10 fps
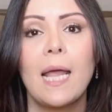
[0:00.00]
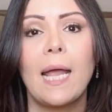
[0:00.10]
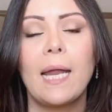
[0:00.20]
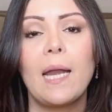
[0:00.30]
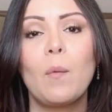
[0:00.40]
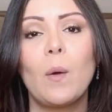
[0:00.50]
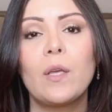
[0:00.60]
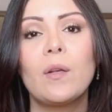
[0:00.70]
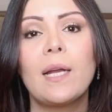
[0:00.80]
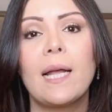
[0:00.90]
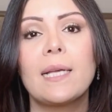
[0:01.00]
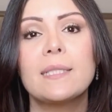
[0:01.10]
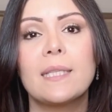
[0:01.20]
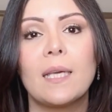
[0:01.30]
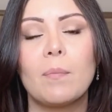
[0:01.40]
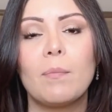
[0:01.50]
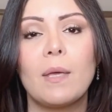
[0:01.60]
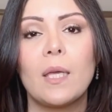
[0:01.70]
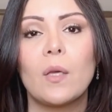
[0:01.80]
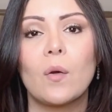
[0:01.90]
and I want you to guys give
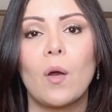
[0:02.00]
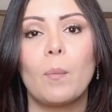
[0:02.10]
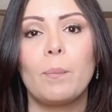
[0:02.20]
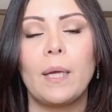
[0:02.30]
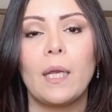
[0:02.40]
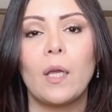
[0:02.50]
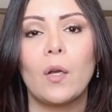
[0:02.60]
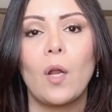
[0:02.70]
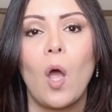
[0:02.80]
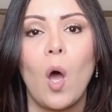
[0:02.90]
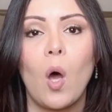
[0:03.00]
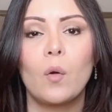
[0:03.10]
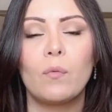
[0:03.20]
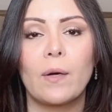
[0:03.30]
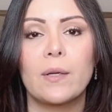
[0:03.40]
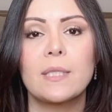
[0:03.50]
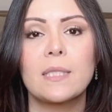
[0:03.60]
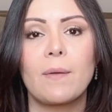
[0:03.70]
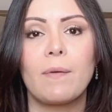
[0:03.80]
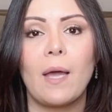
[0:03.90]
me your opinion on
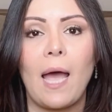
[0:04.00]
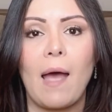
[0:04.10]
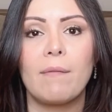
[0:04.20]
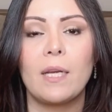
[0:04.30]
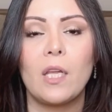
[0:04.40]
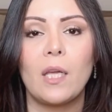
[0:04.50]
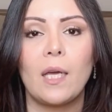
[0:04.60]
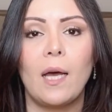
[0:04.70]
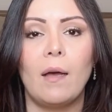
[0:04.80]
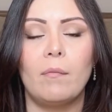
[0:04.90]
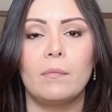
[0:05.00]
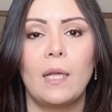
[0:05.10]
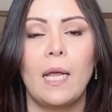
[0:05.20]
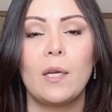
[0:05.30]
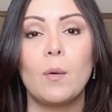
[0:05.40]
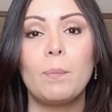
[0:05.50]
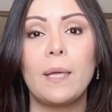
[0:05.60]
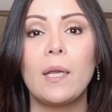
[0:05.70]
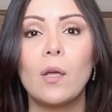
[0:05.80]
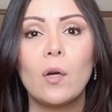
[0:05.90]
fragrances if you have any
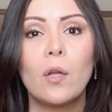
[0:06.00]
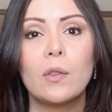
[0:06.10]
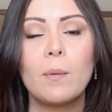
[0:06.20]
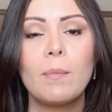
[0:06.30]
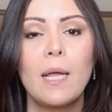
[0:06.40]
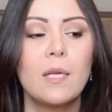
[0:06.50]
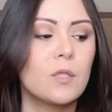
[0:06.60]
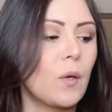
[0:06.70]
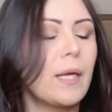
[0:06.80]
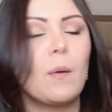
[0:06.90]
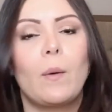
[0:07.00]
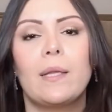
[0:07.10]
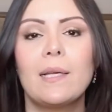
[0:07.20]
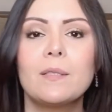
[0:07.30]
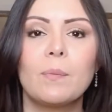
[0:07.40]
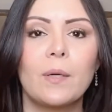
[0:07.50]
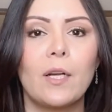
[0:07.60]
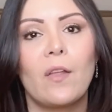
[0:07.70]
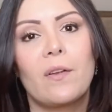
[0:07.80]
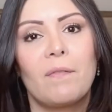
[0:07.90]
opinion on them. So anyway, that's for
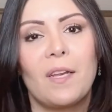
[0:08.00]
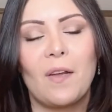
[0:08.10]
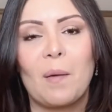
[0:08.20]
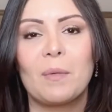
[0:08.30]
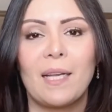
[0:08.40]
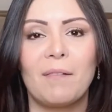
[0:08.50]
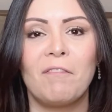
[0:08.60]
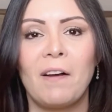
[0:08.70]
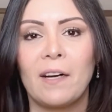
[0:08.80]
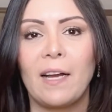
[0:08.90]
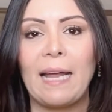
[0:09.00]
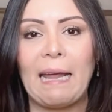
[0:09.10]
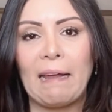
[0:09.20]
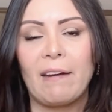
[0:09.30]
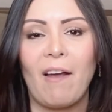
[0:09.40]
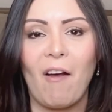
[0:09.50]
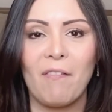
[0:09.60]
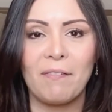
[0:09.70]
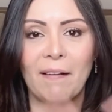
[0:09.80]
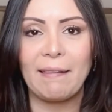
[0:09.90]
another video. I'm getting far ahead
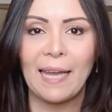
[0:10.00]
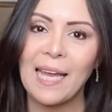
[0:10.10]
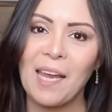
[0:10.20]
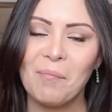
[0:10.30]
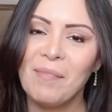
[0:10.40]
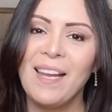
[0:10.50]
of the game.